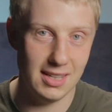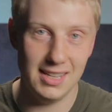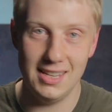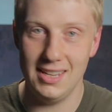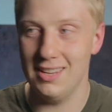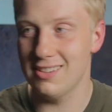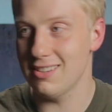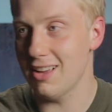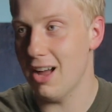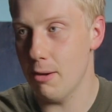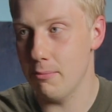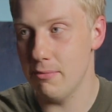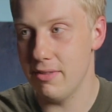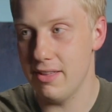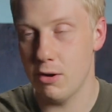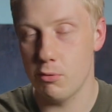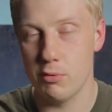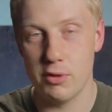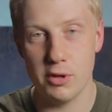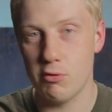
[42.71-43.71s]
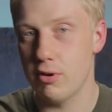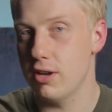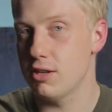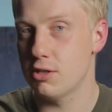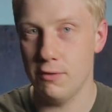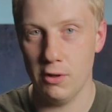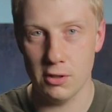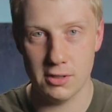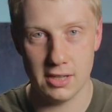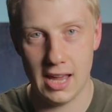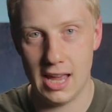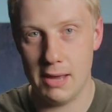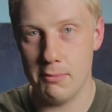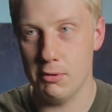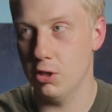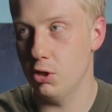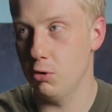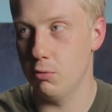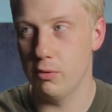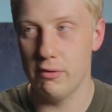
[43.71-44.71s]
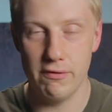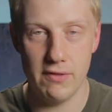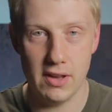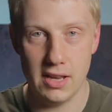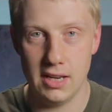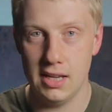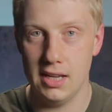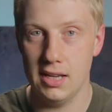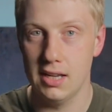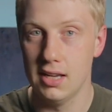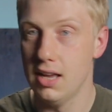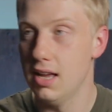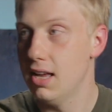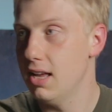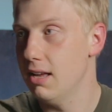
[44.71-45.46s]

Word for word: he is up there with the greatest of all time, along with Vinnie,